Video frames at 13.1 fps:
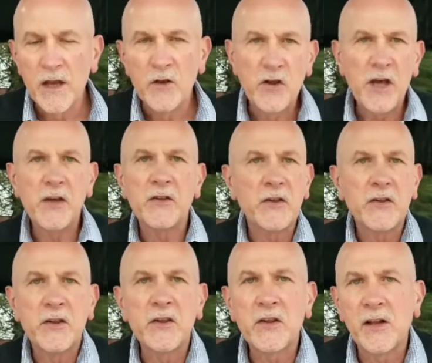Jesus
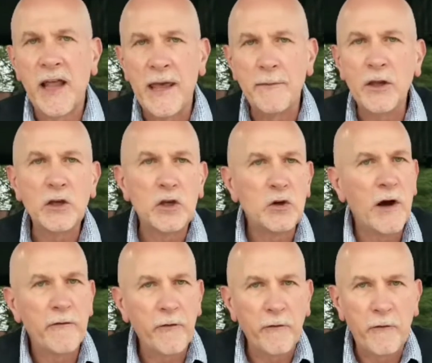is claiming to
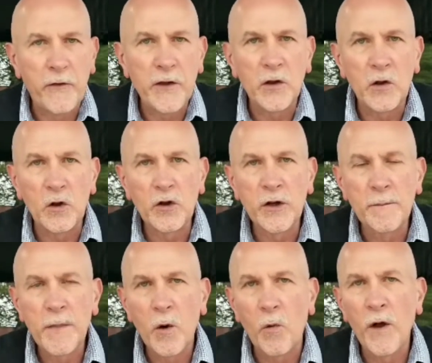have fulfilled
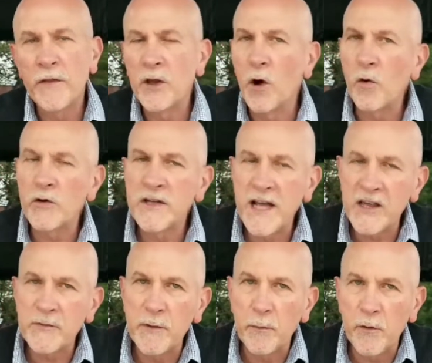what the Old
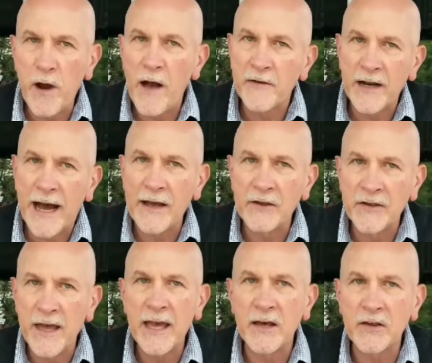Testament prophet
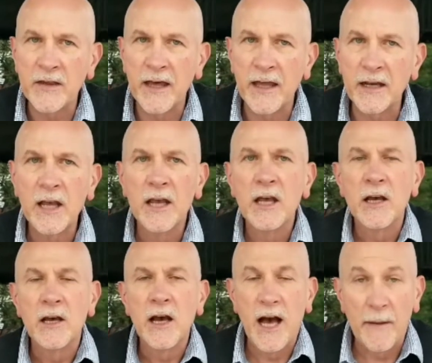Isaiah said
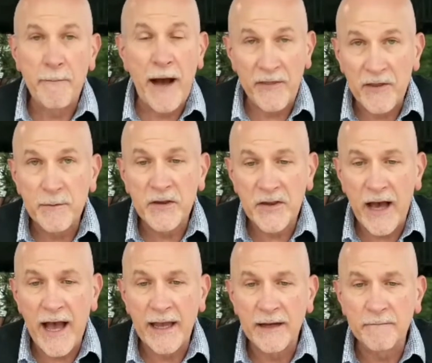about the
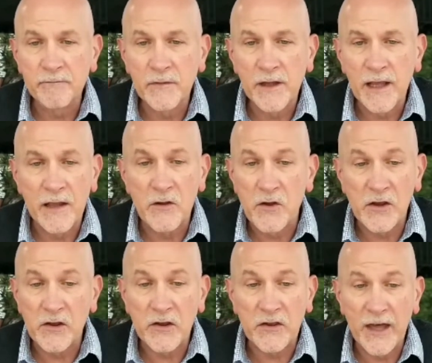Messiah. And
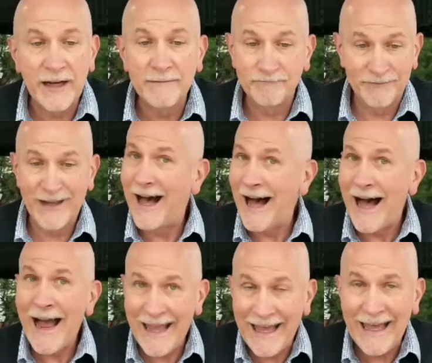Jesus said,
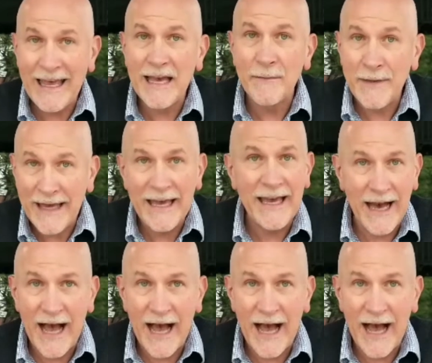"I am he.